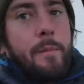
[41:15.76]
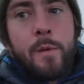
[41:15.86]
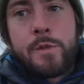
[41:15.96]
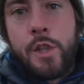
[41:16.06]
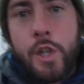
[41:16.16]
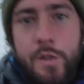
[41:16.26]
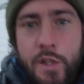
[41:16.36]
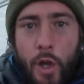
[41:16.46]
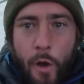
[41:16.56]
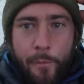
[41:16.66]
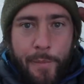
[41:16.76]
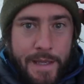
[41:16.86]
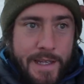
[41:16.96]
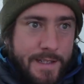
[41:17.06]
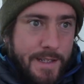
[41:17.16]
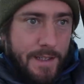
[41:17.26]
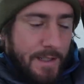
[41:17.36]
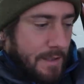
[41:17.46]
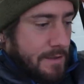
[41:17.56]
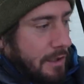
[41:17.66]
was gonna use a Compede,
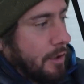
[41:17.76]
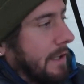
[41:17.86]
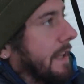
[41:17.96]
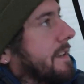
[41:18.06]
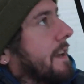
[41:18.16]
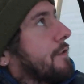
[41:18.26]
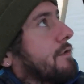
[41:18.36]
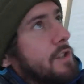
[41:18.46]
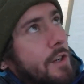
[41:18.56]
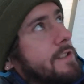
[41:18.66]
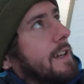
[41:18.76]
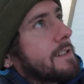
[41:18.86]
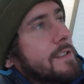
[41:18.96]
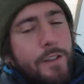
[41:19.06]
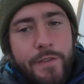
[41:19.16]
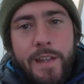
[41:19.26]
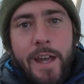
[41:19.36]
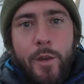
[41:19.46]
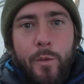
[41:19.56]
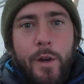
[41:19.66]
so luckily I didn't have to resort to that because I don't think that
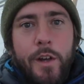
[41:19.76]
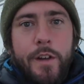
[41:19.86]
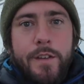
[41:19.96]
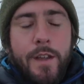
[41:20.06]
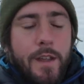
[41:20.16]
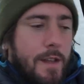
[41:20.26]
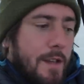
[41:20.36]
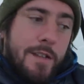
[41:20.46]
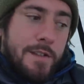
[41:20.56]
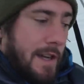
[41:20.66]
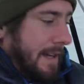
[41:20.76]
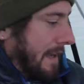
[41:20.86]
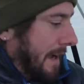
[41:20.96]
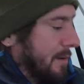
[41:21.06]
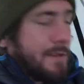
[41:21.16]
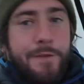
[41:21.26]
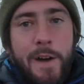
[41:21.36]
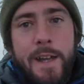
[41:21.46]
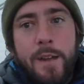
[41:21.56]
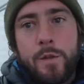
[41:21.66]
would have worked. So I was
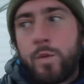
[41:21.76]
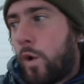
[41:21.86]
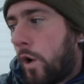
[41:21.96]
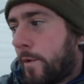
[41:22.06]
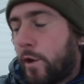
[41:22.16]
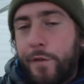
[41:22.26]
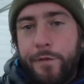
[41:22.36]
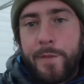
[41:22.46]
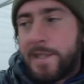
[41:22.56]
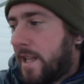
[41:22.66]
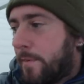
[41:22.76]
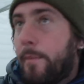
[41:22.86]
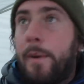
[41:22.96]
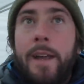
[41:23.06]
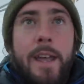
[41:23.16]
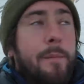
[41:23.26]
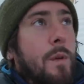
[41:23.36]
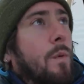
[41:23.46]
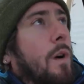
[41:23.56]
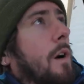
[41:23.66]
fine, I was warm enough, my sleeping bag kept me
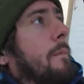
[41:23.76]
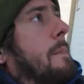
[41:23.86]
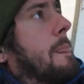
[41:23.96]
warm.